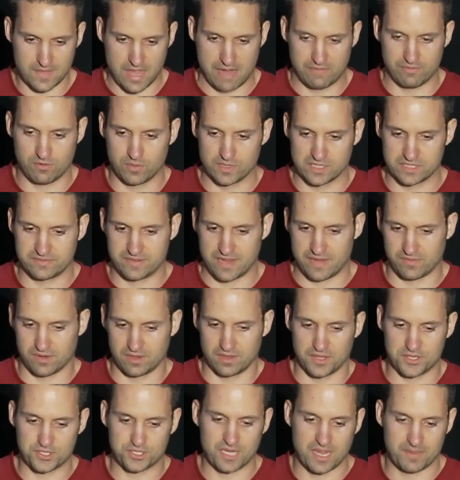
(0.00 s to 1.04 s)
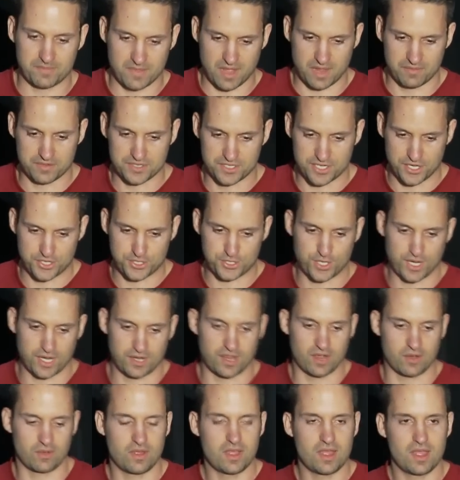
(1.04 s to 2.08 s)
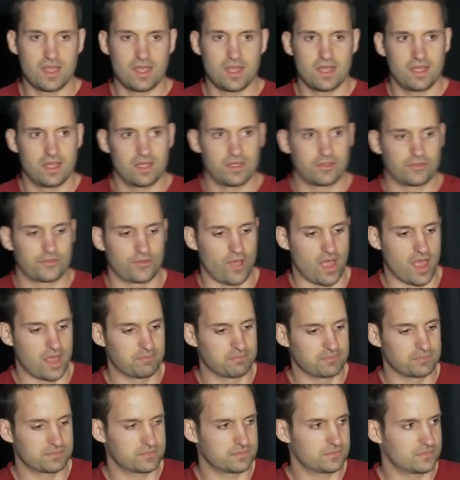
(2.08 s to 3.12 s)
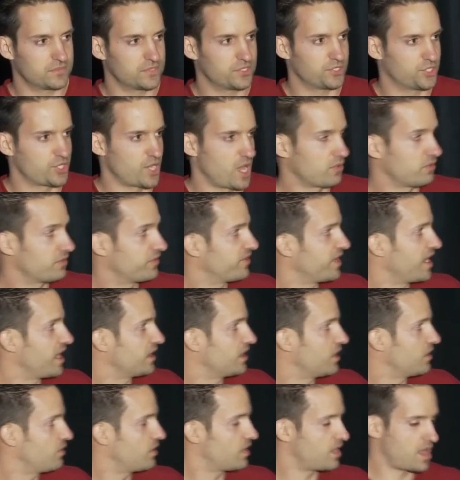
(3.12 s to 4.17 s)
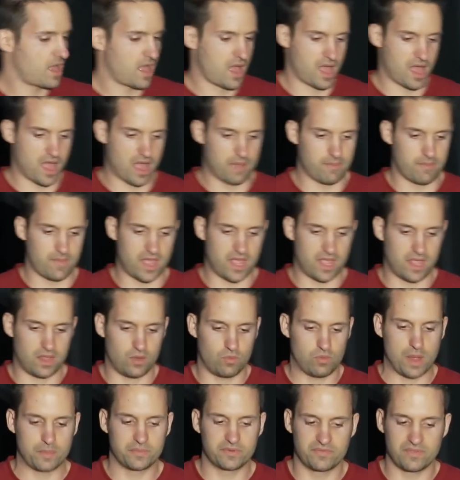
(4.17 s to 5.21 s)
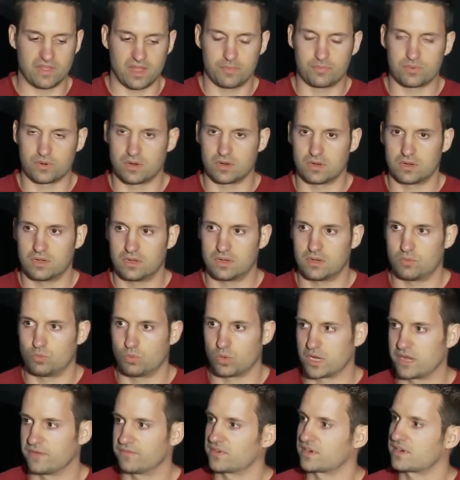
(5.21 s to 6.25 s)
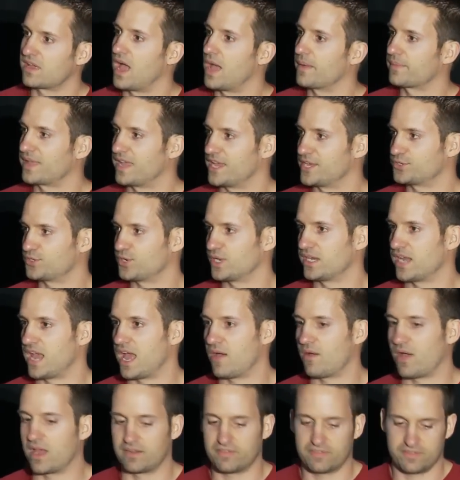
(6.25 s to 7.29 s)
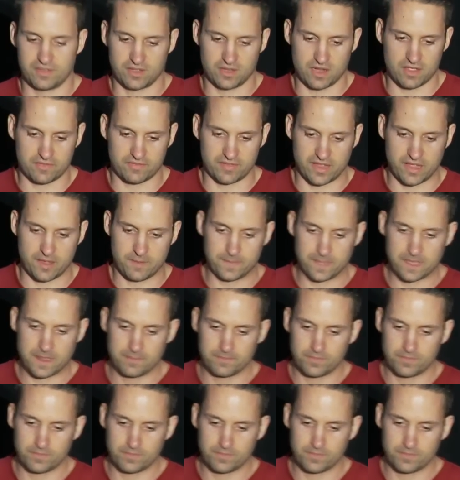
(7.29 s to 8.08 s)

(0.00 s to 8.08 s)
Everyone's favorite lunchtime conversation, I know. So I'm John Riviello. I'm a web developer working for Comcast right now out of Philadelphia.